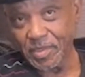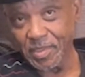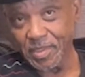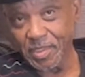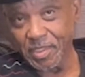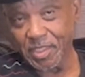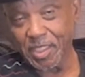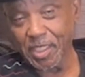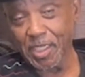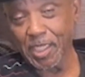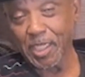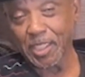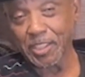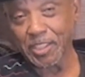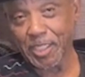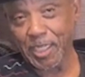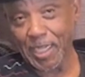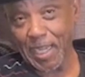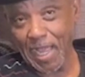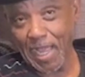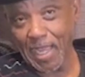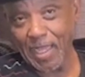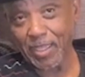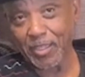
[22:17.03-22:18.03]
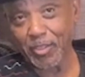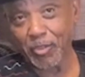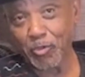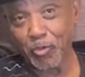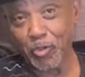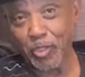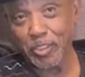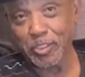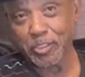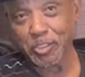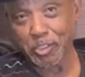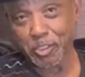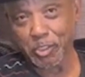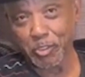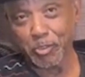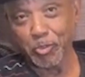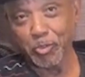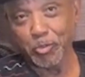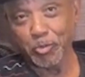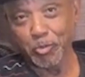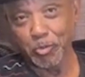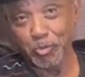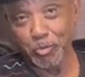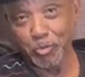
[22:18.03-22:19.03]
Just like you in
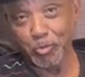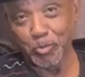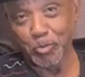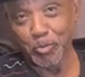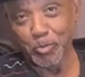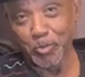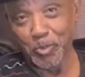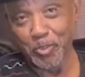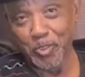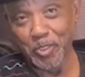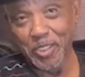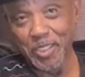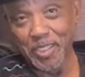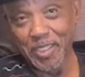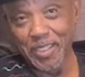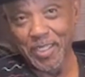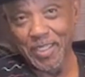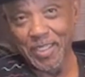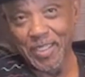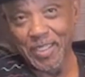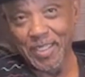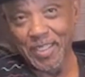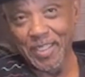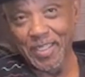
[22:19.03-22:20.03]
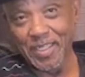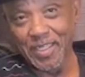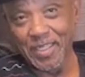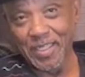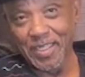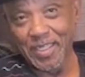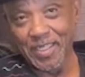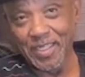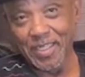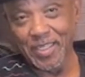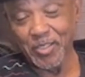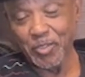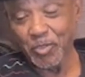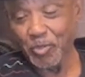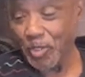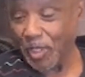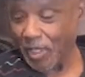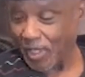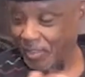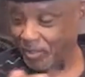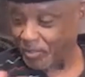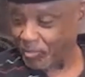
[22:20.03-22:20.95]
school. You got the